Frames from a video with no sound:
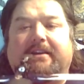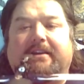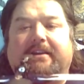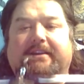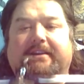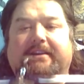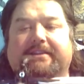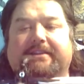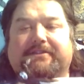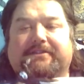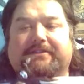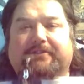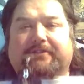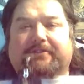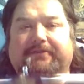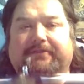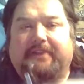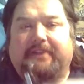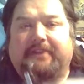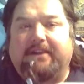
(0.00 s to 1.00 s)
easier to
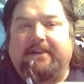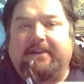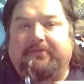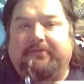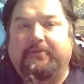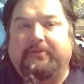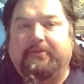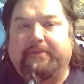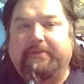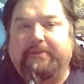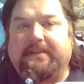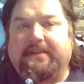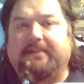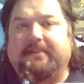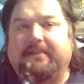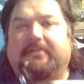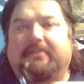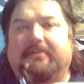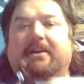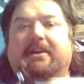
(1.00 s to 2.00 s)
fly for a
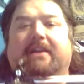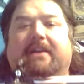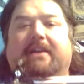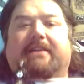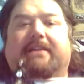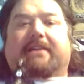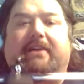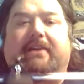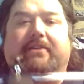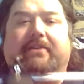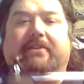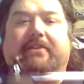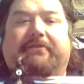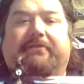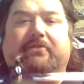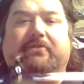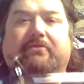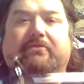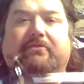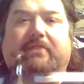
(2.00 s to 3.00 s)
beginner. Now, if
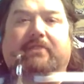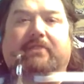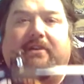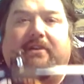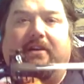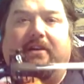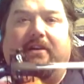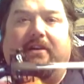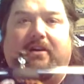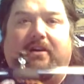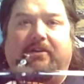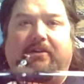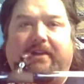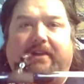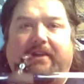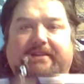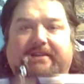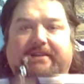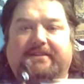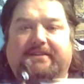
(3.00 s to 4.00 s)
you are
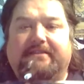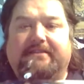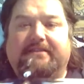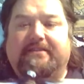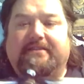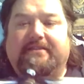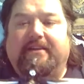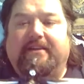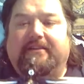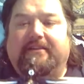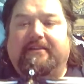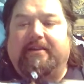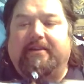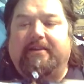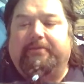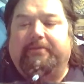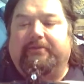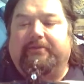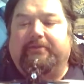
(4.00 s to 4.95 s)
a seasoned helicopter